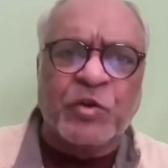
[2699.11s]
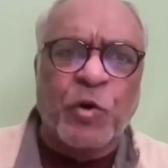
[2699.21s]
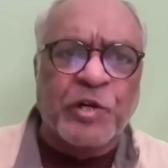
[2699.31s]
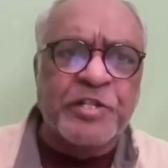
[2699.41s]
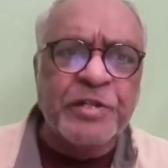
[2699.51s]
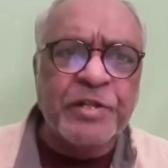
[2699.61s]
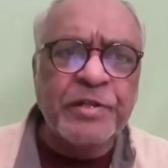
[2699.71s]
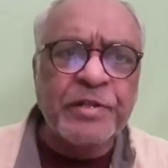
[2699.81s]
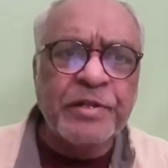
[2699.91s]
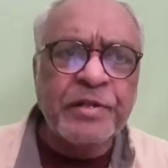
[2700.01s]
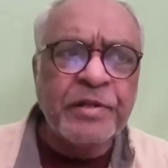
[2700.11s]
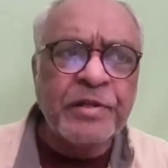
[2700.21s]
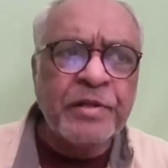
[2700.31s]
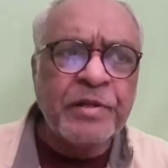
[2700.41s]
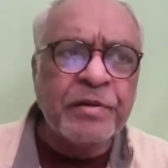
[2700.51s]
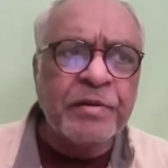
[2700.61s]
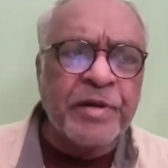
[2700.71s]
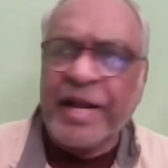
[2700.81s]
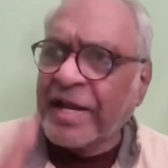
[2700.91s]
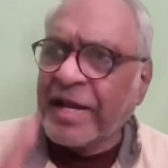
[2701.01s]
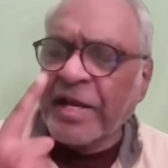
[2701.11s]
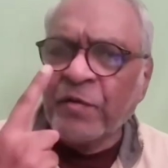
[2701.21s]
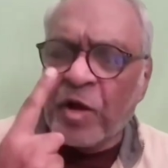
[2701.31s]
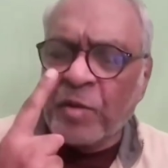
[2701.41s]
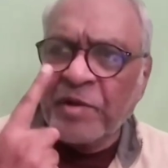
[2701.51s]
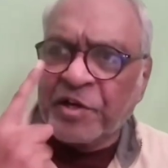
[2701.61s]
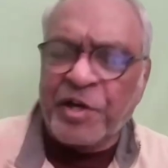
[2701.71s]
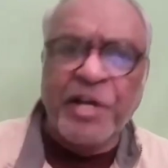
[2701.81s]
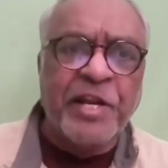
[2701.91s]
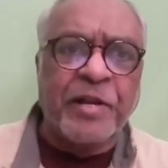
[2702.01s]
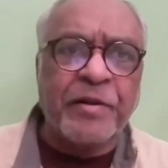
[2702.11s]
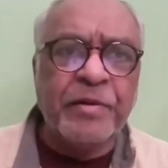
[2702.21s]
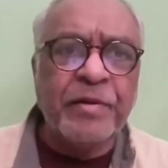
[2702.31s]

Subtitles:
course? Did I get any formal training?